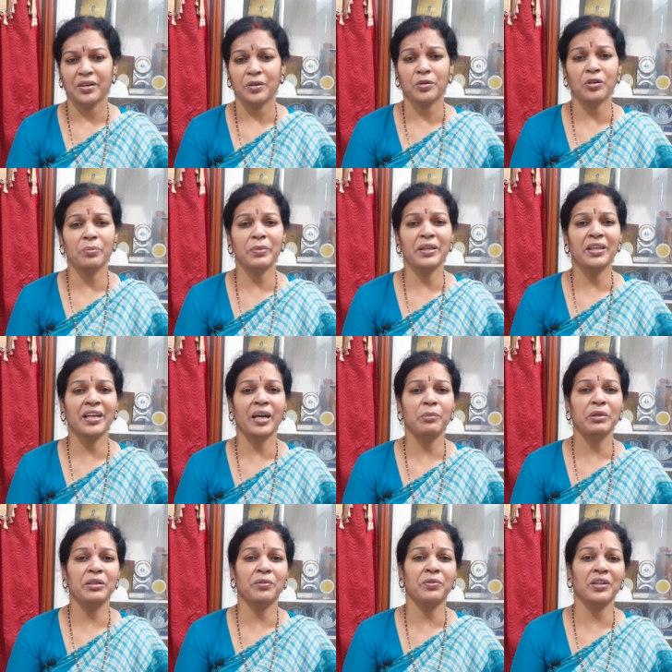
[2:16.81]
Don't make a
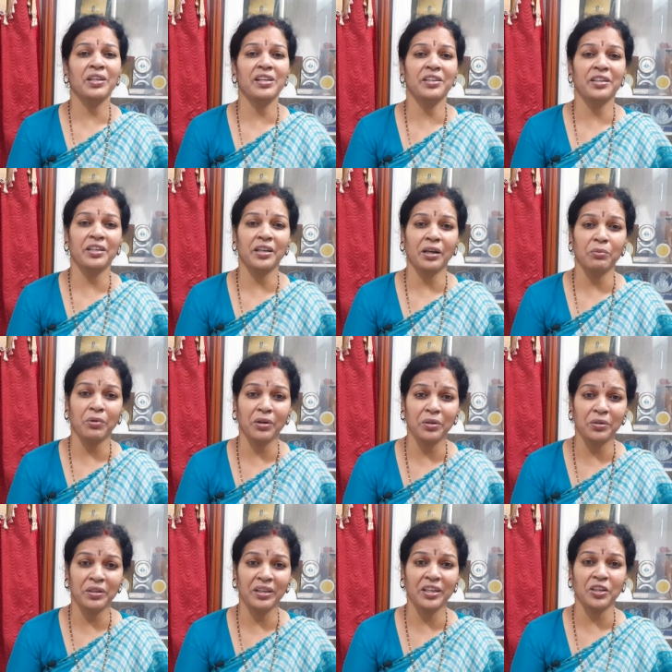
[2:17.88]
habit of daily, take. I want to
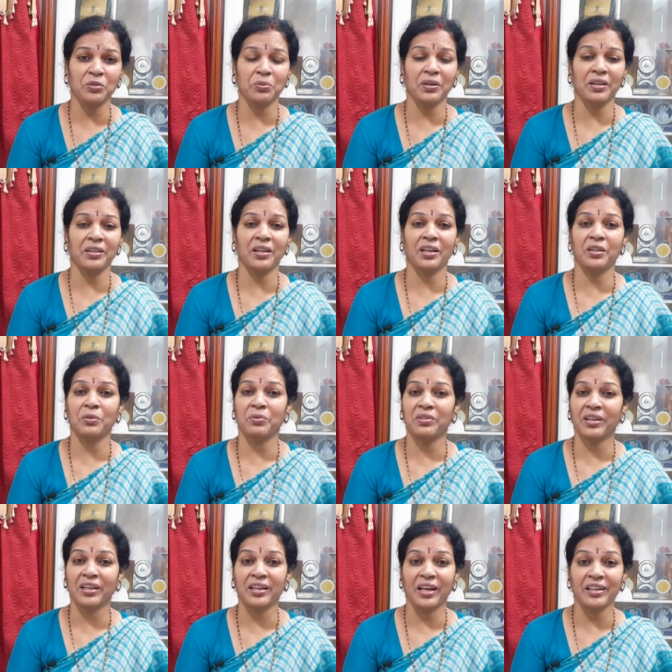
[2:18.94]
take ashwagandha, otherwise
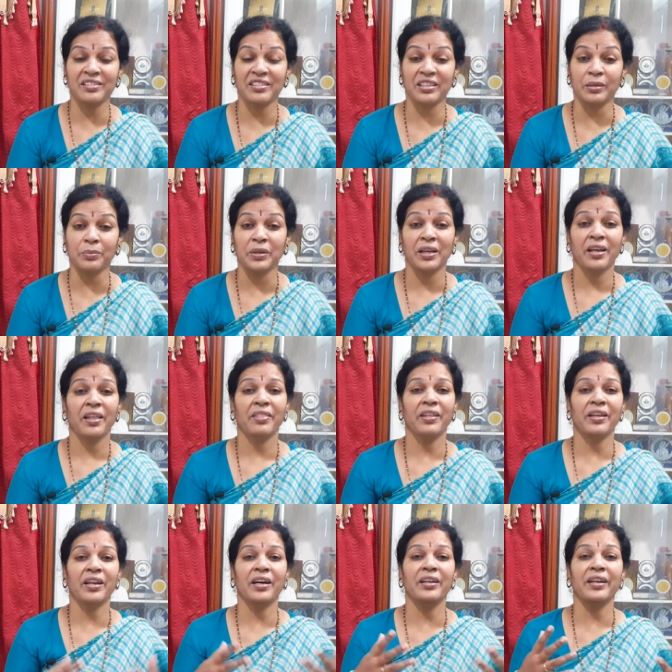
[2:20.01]
I can't sleep.
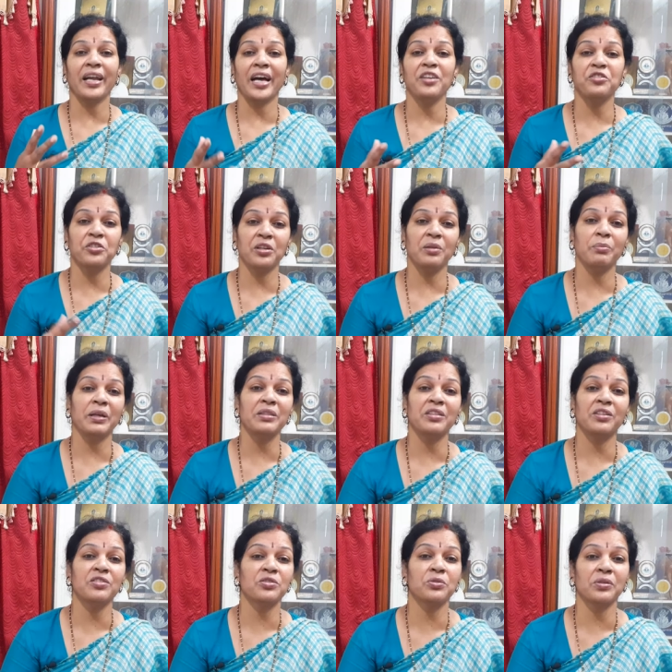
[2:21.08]
There are natural
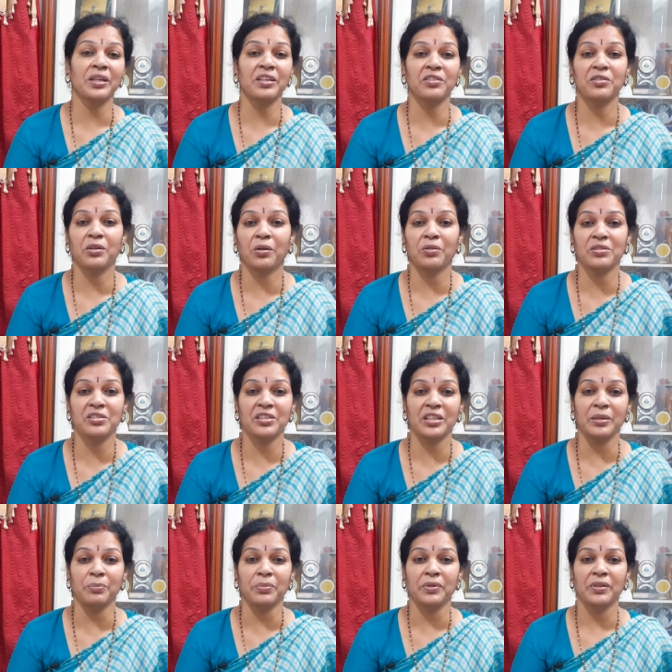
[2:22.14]
methods to get a sound
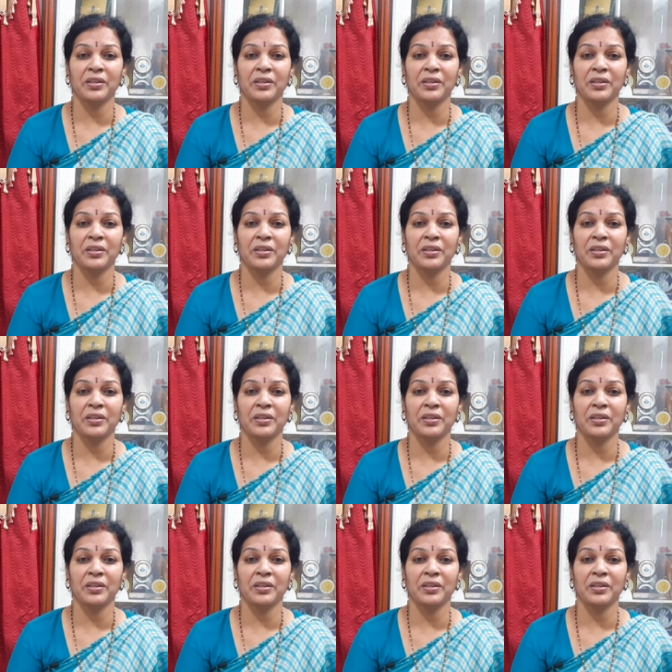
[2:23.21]
sleep.